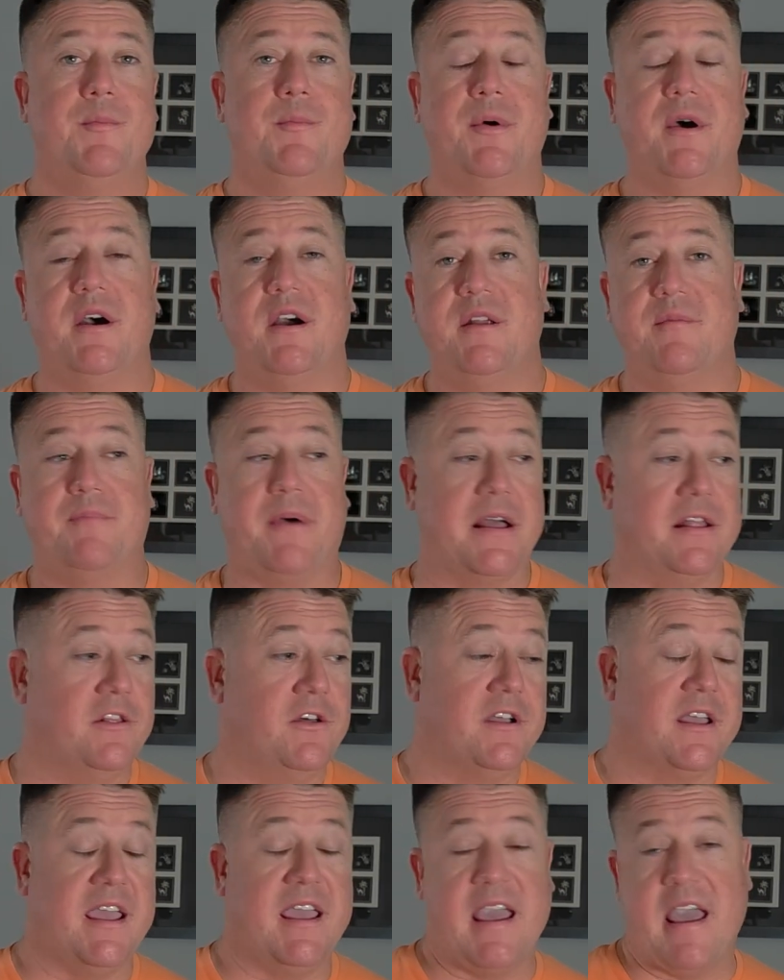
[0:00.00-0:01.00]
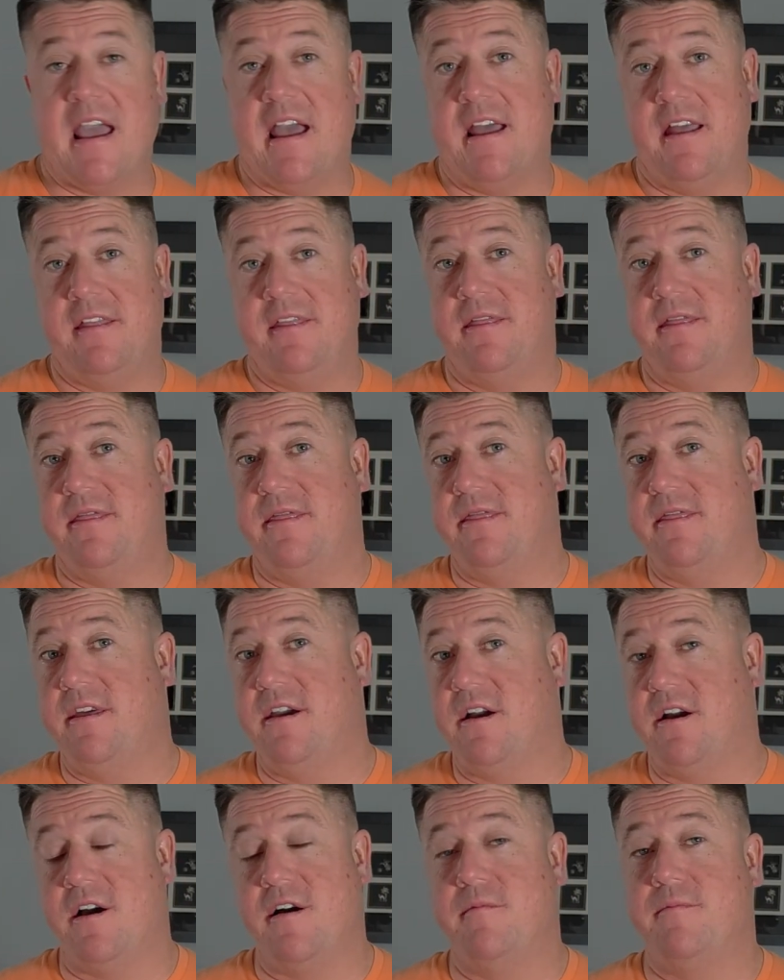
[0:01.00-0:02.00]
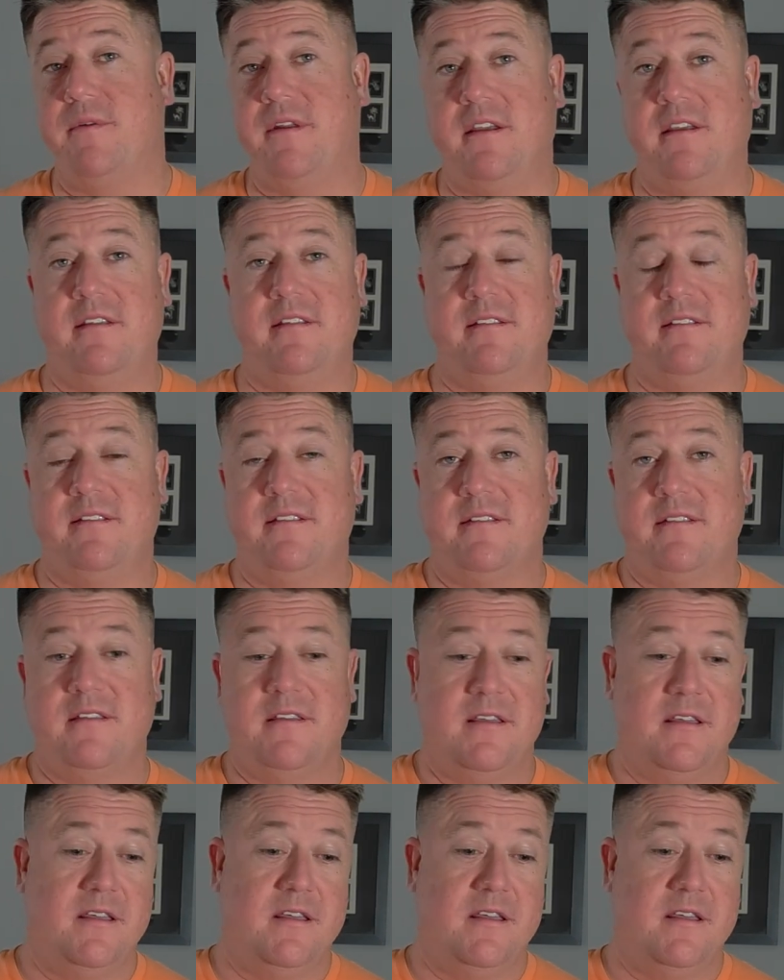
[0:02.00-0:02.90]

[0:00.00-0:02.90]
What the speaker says: but by looking at the company's